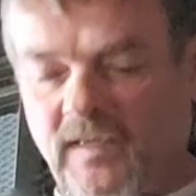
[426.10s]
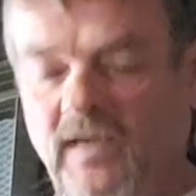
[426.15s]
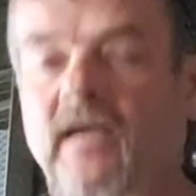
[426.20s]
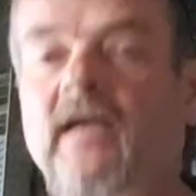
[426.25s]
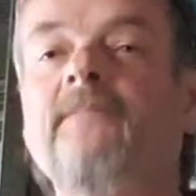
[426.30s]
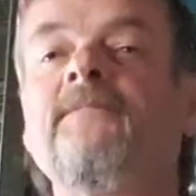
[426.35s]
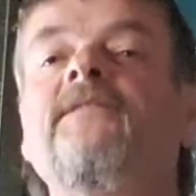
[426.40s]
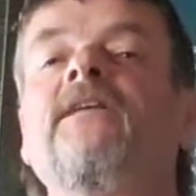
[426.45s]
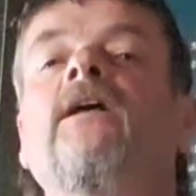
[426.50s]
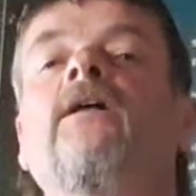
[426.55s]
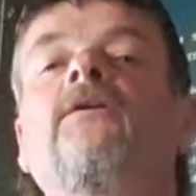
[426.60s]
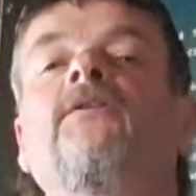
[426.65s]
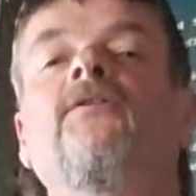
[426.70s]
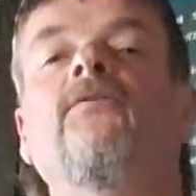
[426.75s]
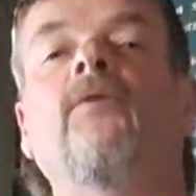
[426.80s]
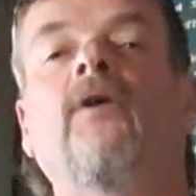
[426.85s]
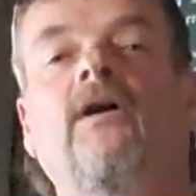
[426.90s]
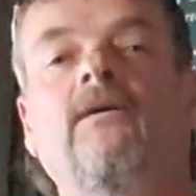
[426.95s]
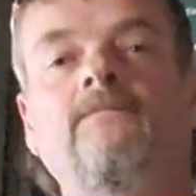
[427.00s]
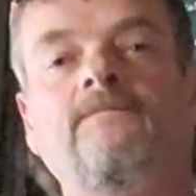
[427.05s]
I'm telling
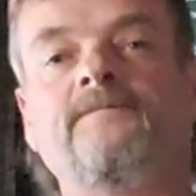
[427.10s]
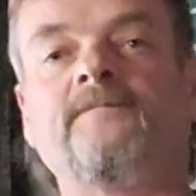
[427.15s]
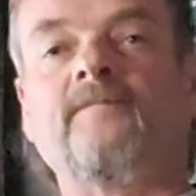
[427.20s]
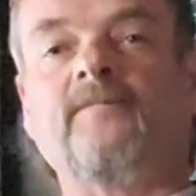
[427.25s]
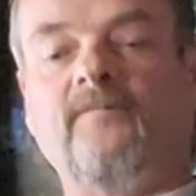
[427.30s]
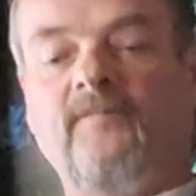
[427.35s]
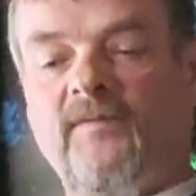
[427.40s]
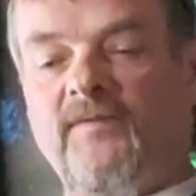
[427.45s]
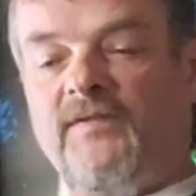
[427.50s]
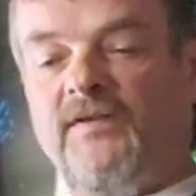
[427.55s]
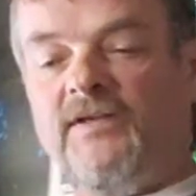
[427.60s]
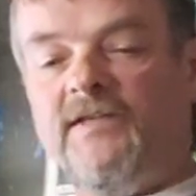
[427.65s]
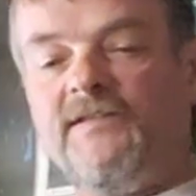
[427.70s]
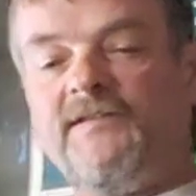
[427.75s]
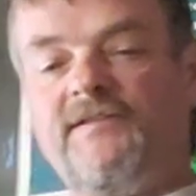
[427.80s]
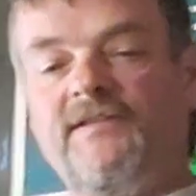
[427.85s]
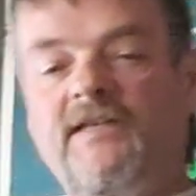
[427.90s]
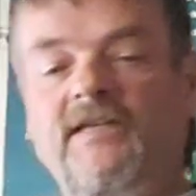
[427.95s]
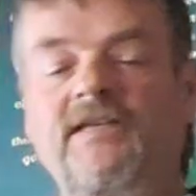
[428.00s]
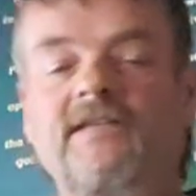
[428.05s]
you what,
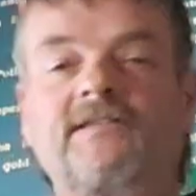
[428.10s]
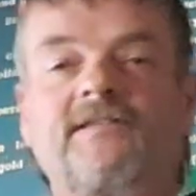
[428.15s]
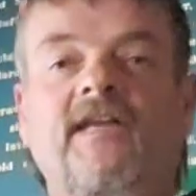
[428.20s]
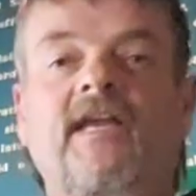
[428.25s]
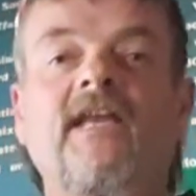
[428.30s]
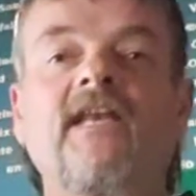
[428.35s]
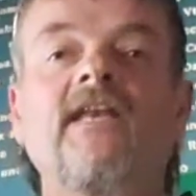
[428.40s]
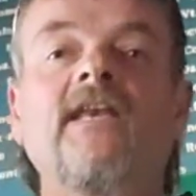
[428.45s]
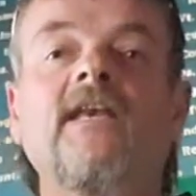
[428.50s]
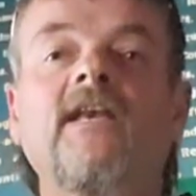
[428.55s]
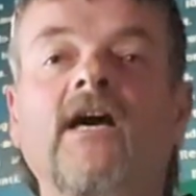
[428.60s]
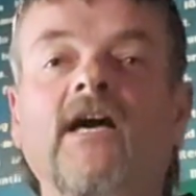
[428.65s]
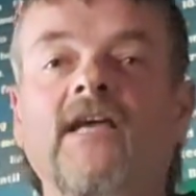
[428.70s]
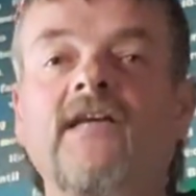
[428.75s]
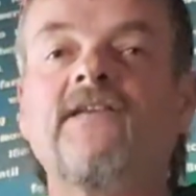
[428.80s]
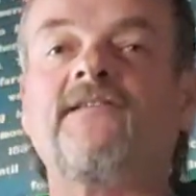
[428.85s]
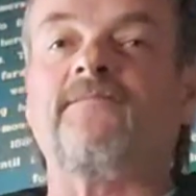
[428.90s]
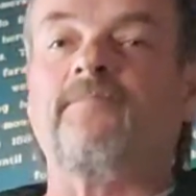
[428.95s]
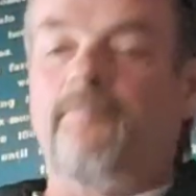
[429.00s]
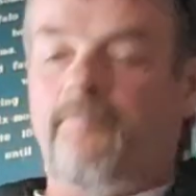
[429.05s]
this is a
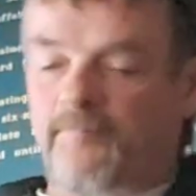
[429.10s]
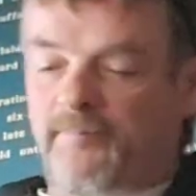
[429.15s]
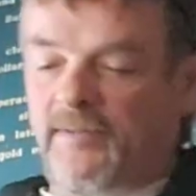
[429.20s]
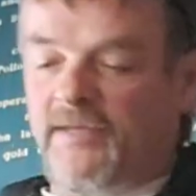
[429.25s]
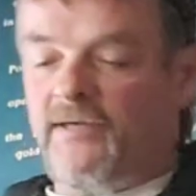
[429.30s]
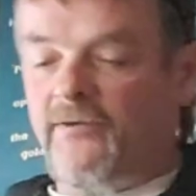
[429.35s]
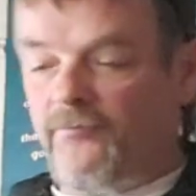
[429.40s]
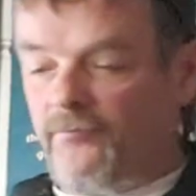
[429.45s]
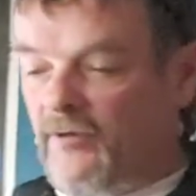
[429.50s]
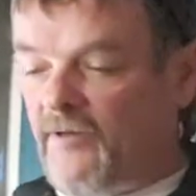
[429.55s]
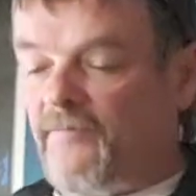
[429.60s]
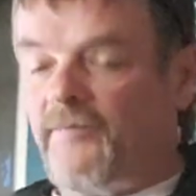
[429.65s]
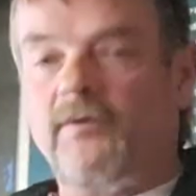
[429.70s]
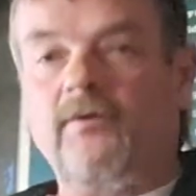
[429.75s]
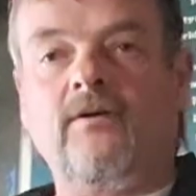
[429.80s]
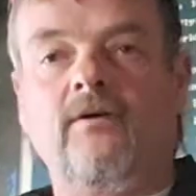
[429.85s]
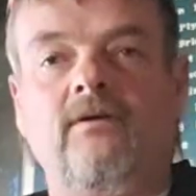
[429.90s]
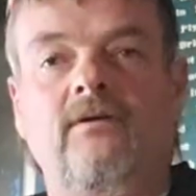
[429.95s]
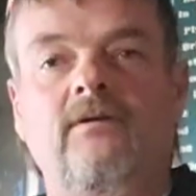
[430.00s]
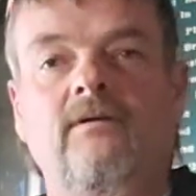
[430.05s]
nice big
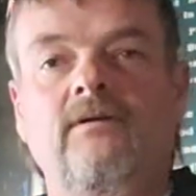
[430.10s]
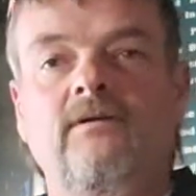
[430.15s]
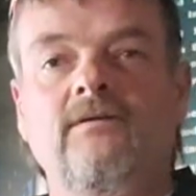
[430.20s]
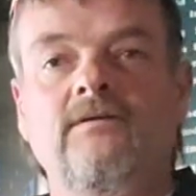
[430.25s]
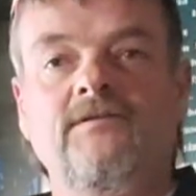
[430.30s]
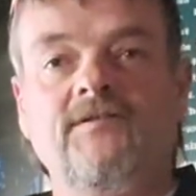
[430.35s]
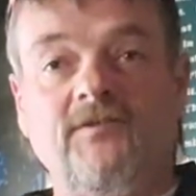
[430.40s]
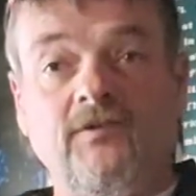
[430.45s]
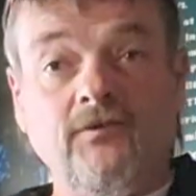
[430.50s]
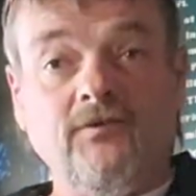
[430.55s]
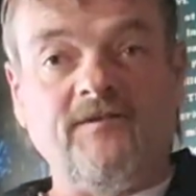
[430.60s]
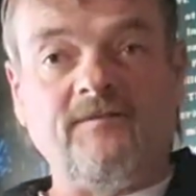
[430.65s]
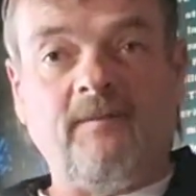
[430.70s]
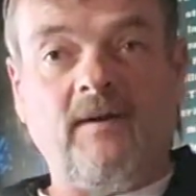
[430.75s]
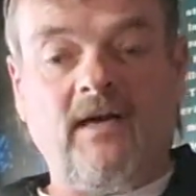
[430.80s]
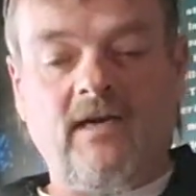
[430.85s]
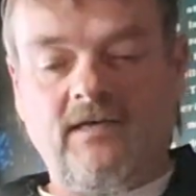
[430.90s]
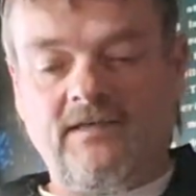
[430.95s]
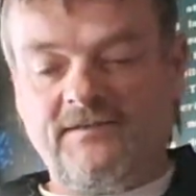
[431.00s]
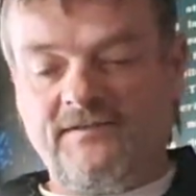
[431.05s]
river sluice
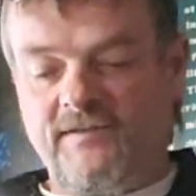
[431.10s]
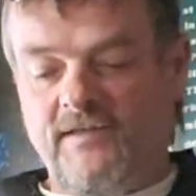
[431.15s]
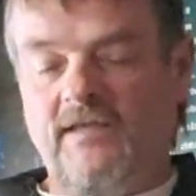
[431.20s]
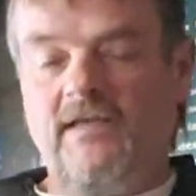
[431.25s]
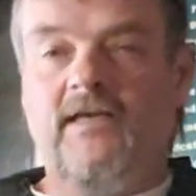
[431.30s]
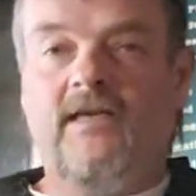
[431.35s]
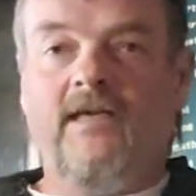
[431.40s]
box.